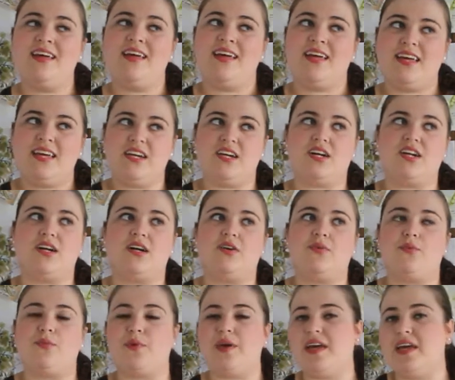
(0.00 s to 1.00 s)
here,
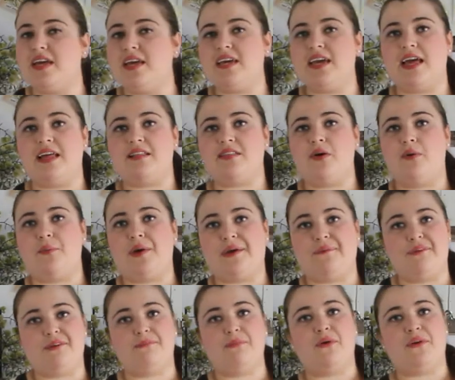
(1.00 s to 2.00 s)
we can get away
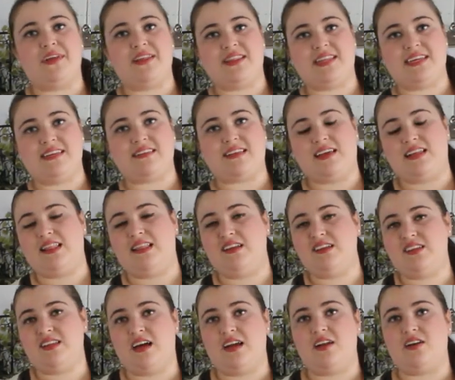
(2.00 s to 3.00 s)
with putting these in the
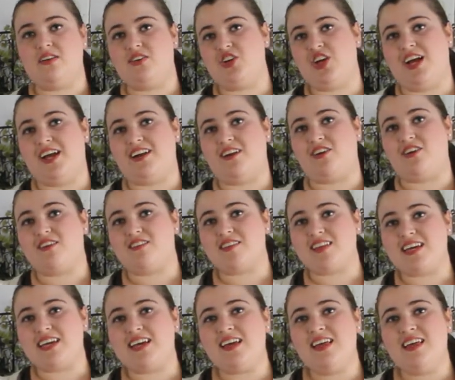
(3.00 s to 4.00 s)
sunshine
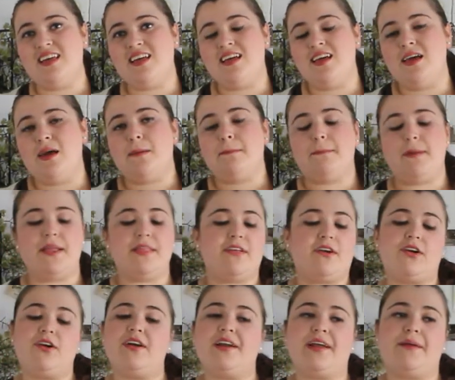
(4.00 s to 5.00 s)
early, but
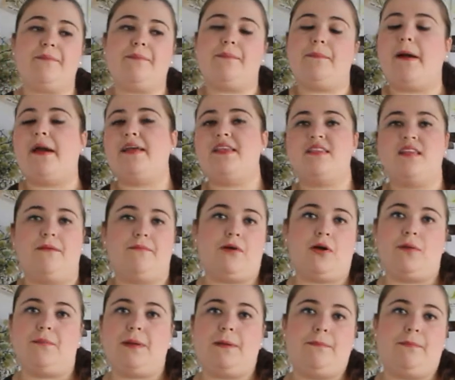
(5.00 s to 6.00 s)
they're going to, by
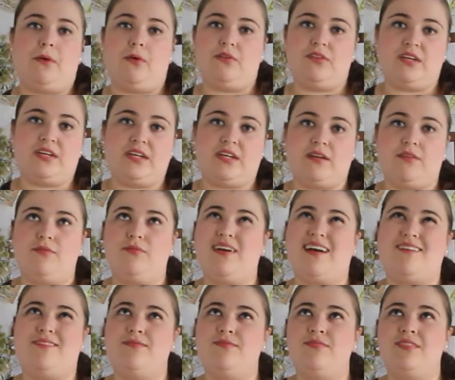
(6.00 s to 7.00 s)
summer, be bolting.
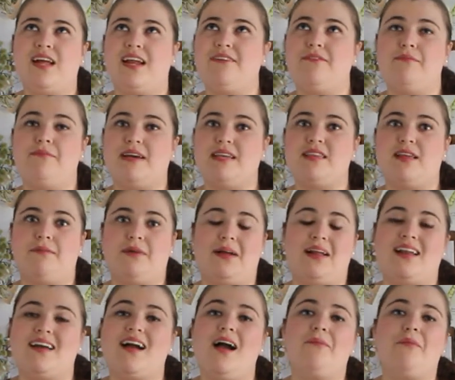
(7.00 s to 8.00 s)
Well, not even by summer.
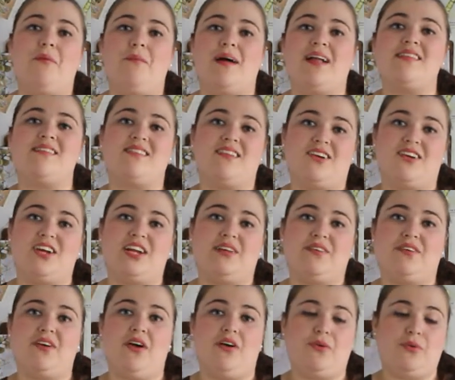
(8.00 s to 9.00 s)
In a couple months, they're going to
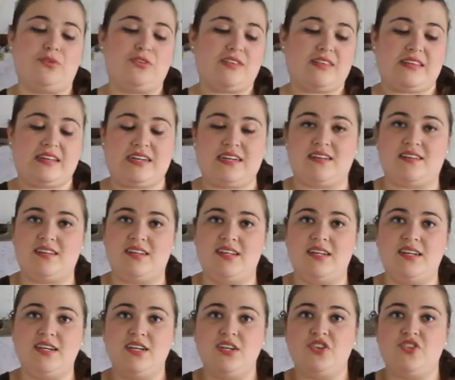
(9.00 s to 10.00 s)
go to seed.
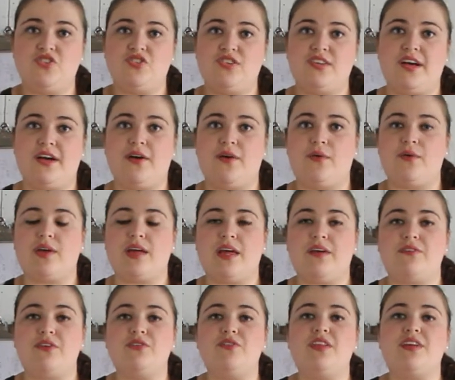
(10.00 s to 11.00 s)
So
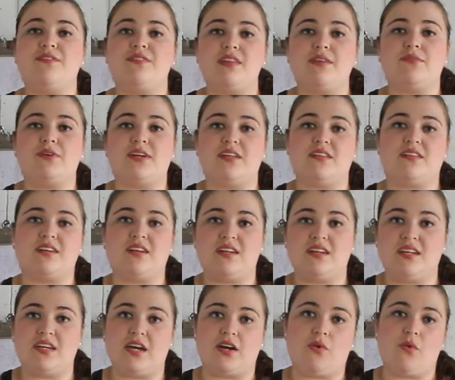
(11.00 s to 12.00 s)
if you live somewhere that's going
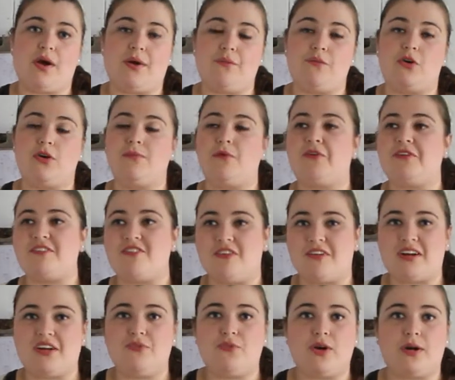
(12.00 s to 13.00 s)
to get quite warm or it's
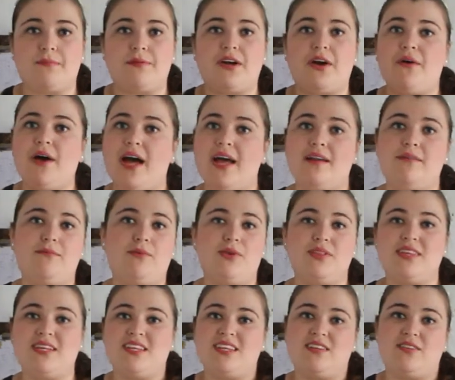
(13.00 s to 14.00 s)
already warm, go ahead and put
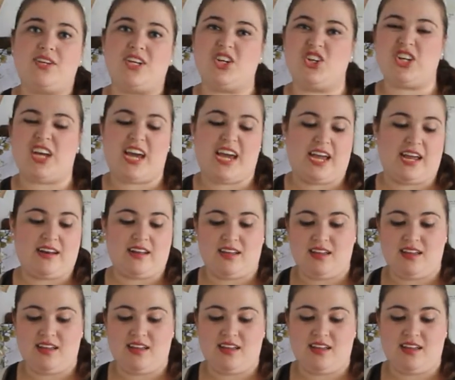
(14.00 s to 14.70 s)
these in your shade.